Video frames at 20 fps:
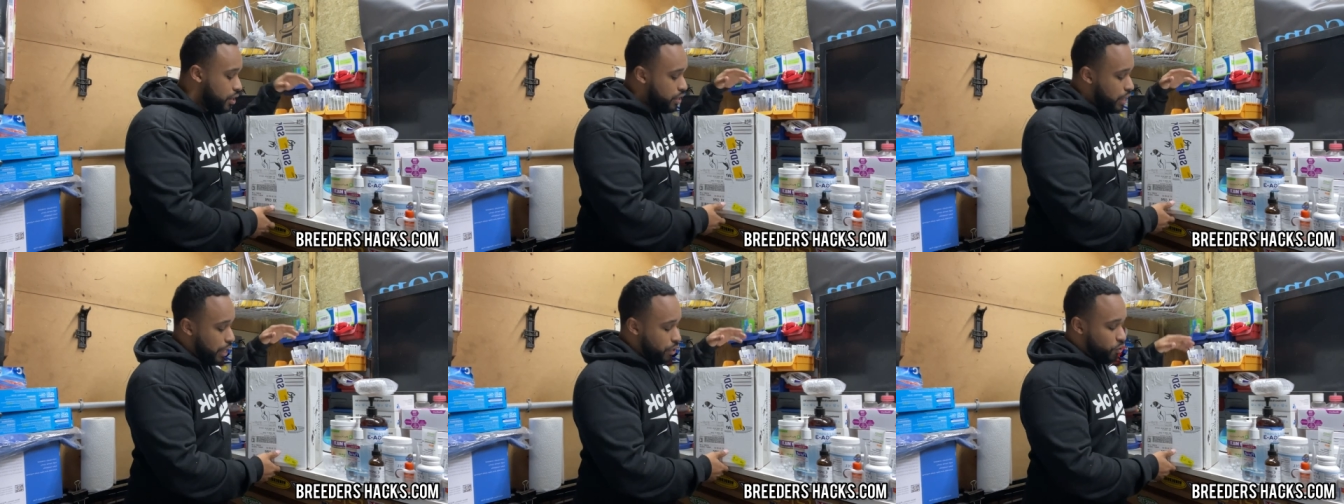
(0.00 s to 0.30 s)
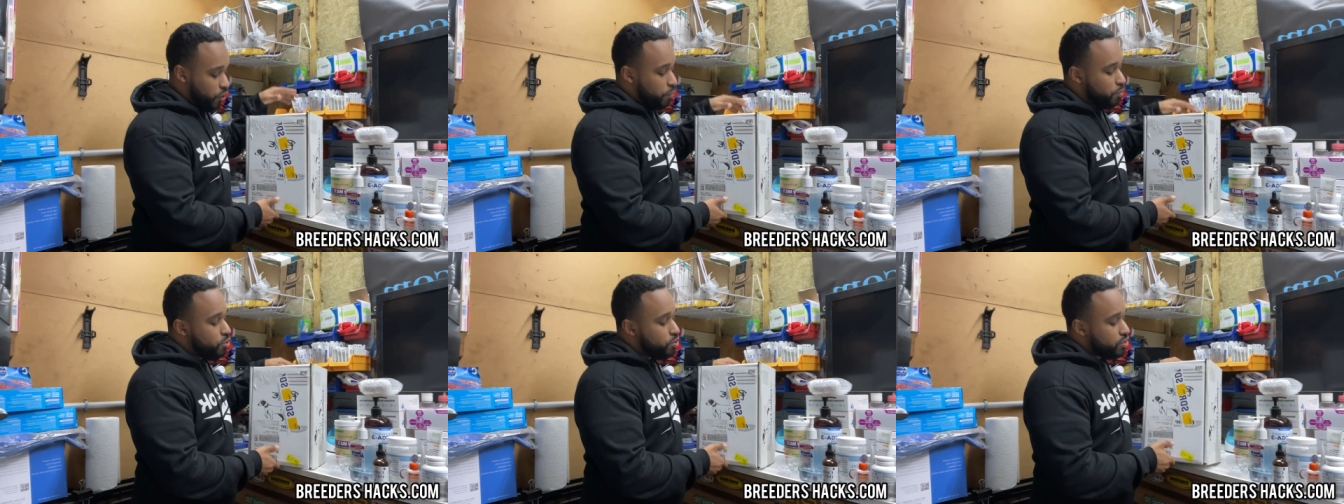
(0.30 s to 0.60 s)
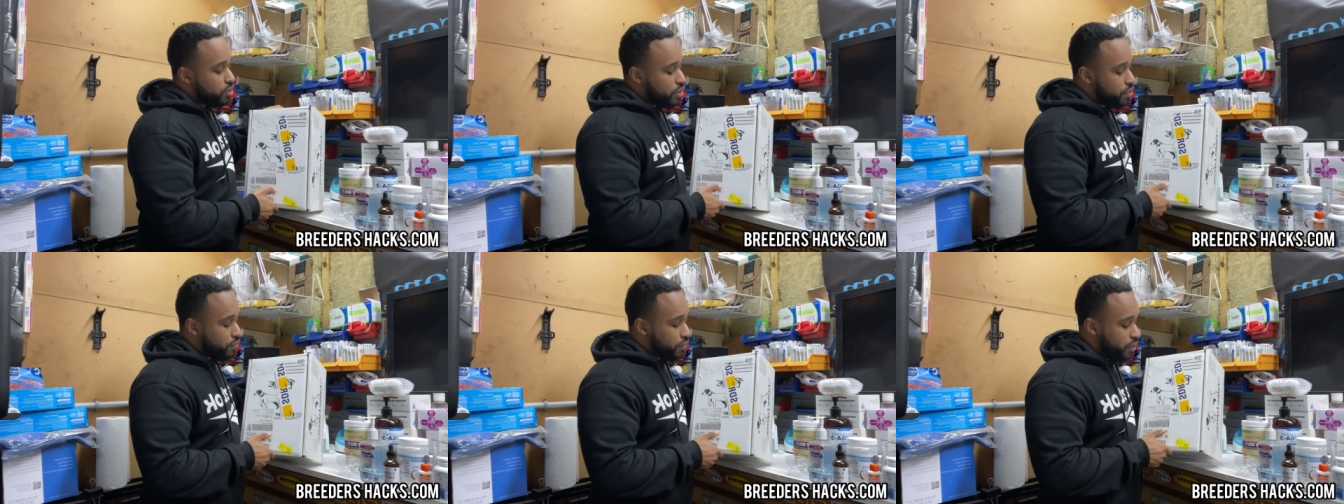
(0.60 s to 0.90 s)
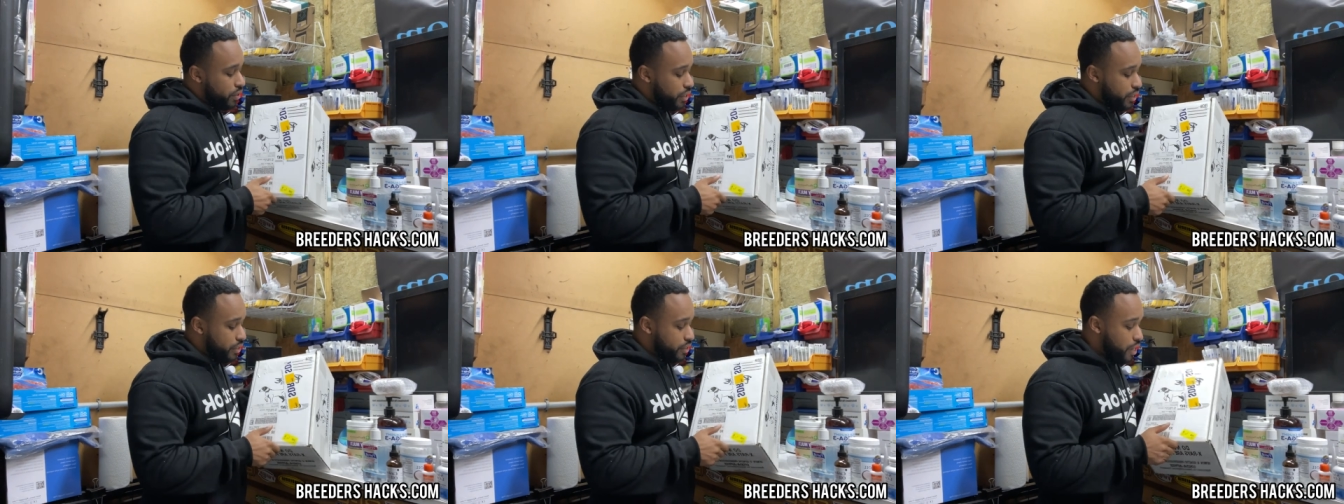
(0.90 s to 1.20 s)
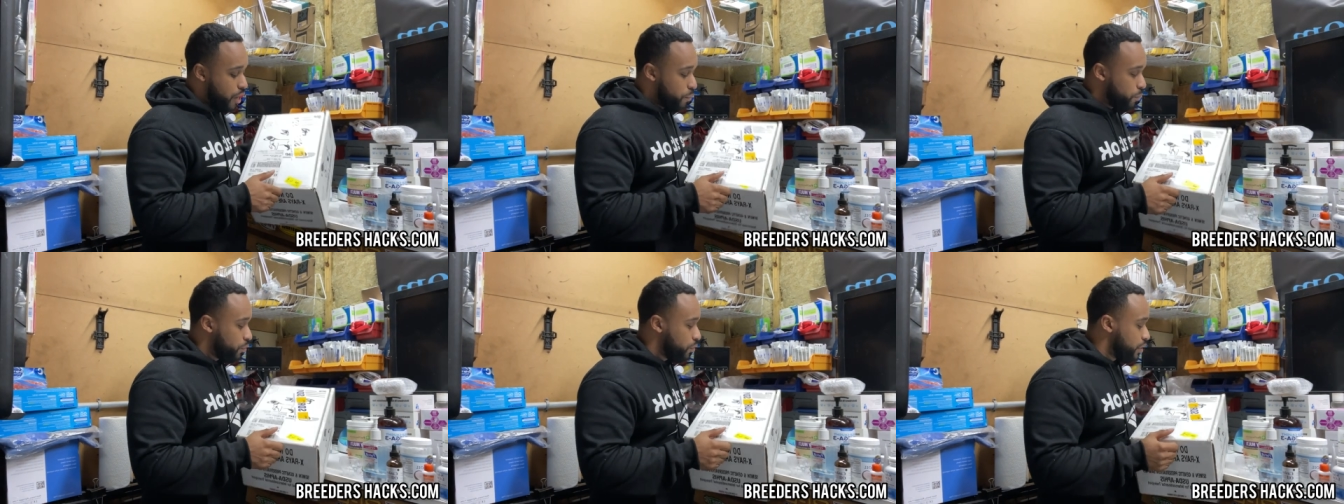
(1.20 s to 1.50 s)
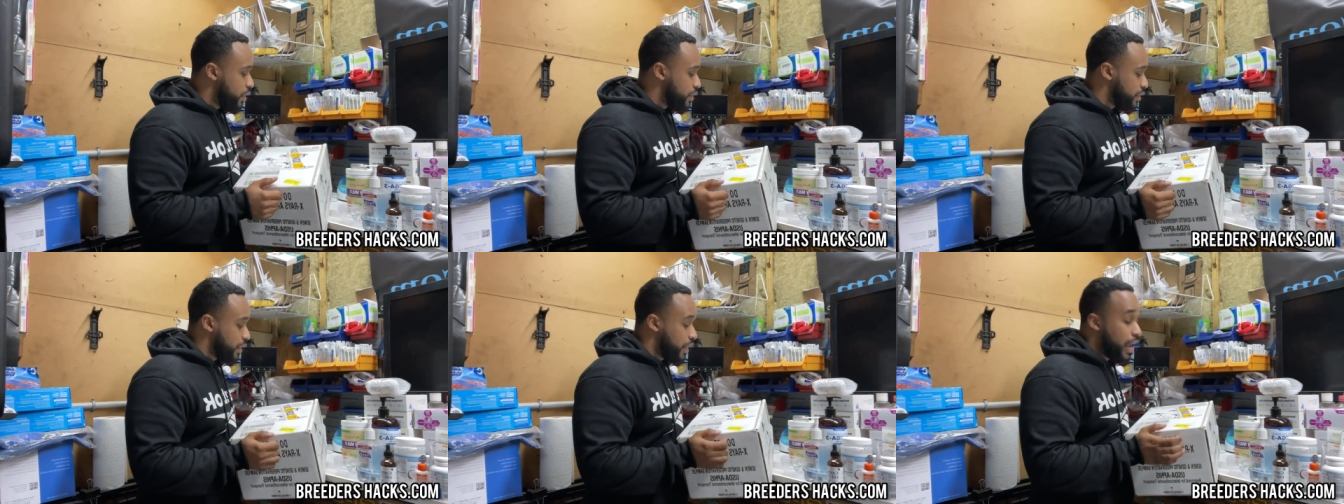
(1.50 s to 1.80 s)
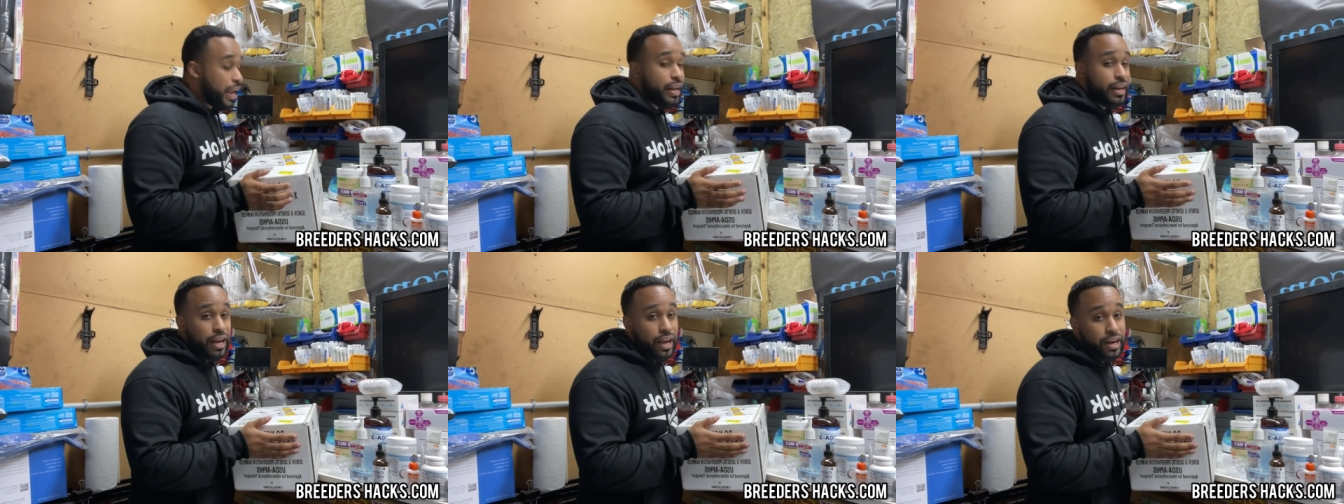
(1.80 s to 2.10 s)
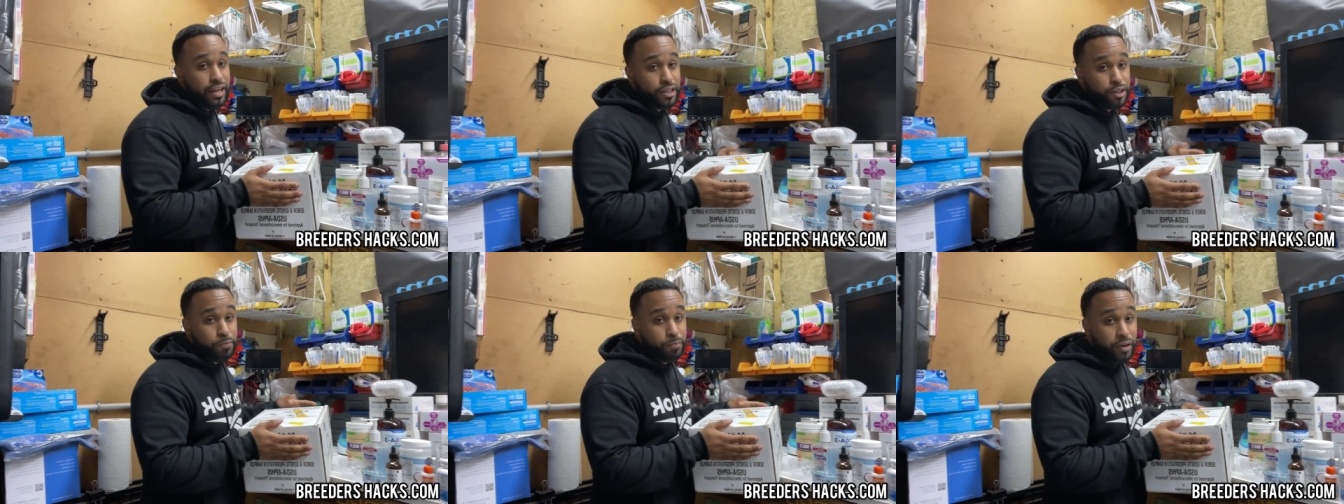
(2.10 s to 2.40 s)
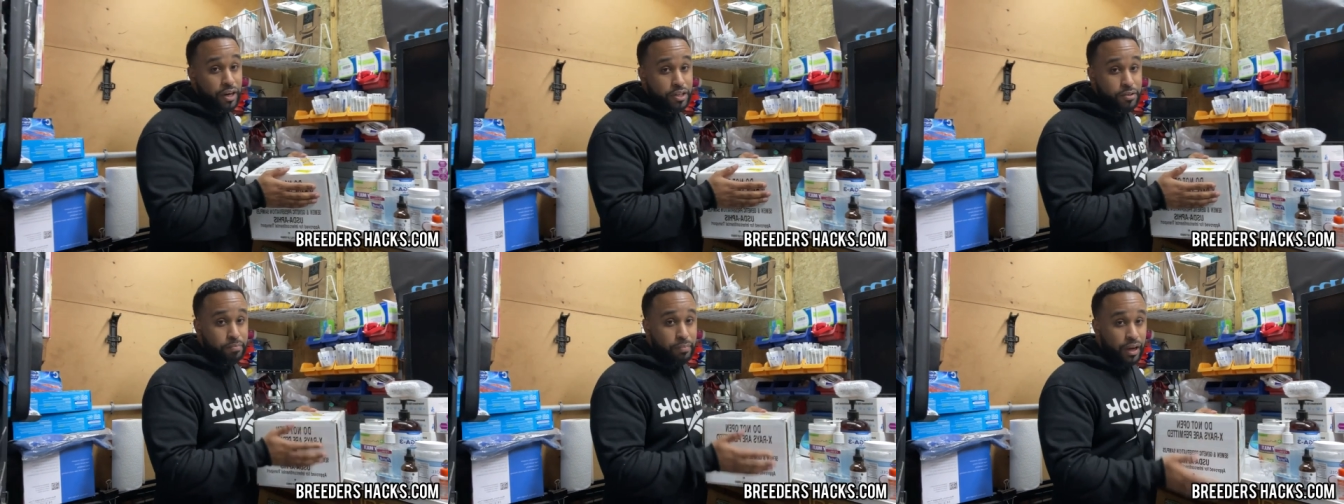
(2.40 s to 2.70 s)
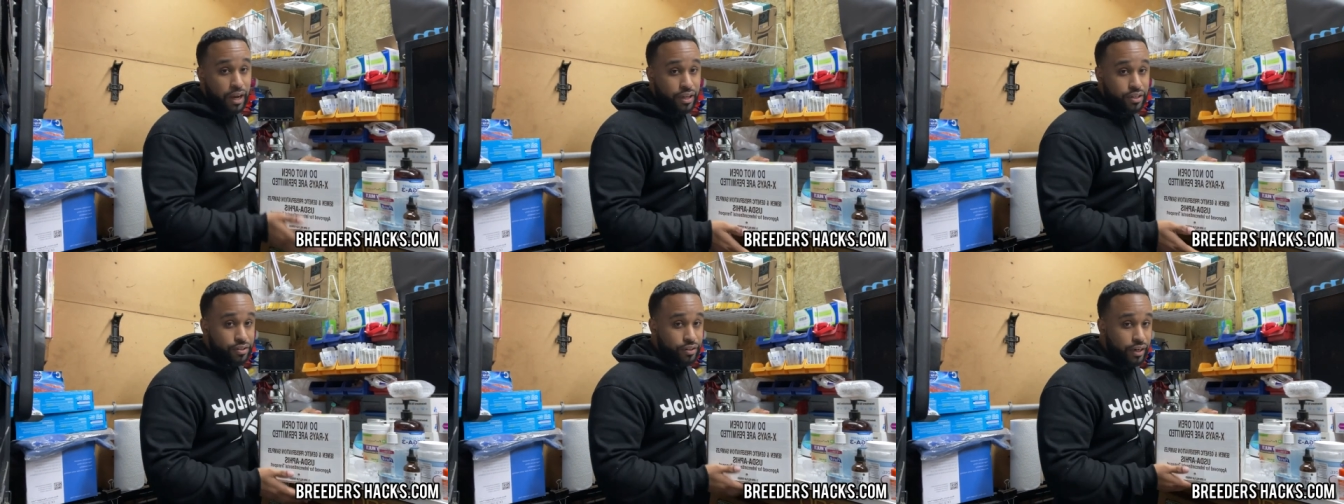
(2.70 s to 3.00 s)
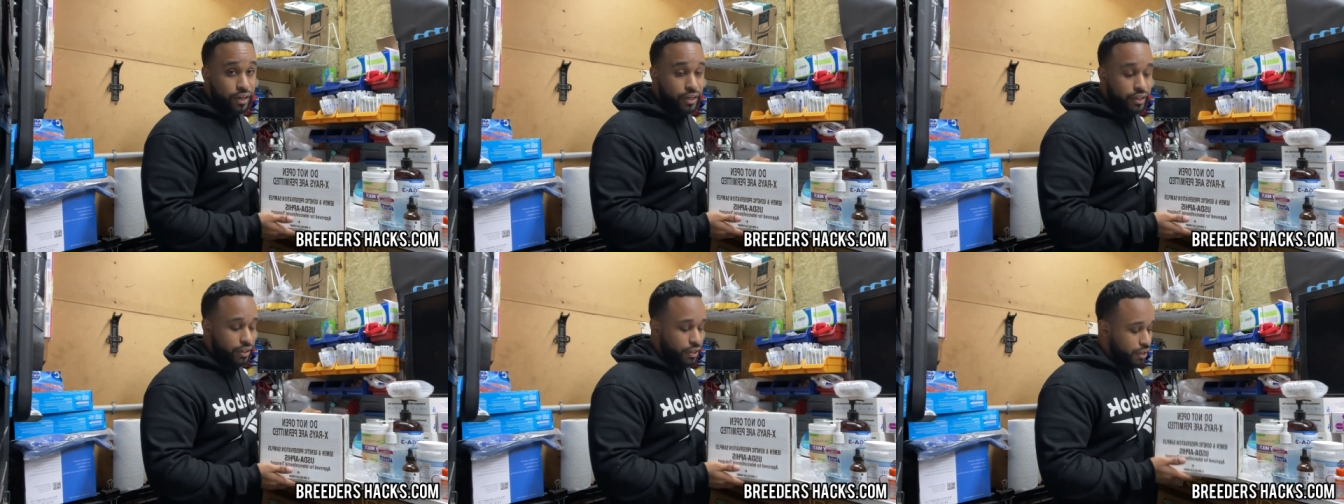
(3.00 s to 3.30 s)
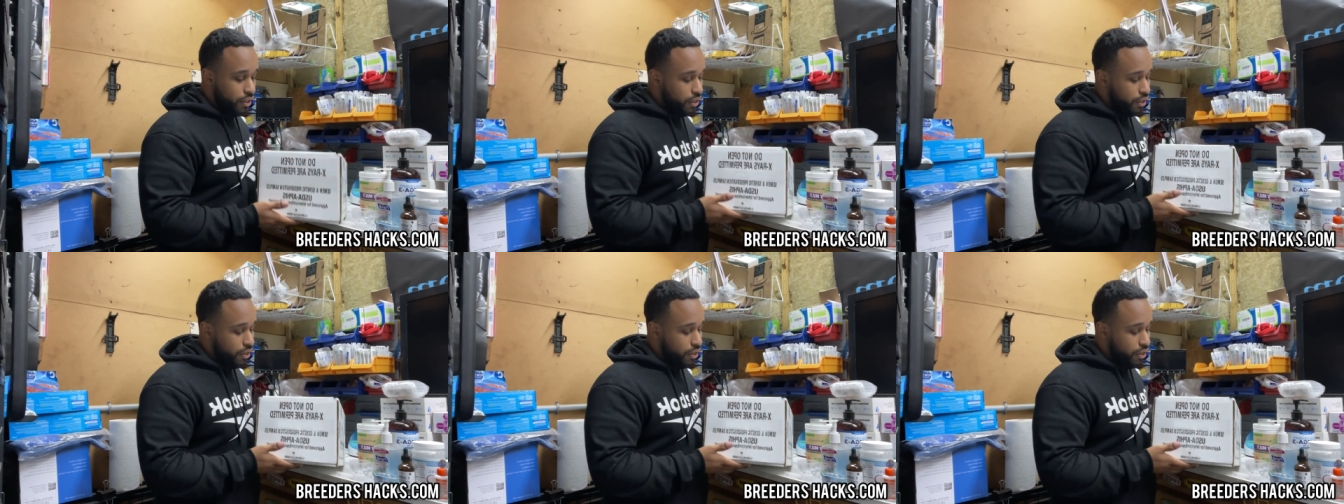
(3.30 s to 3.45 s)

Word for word: That's why I'm using this for an example. It's a Canine Express box, right?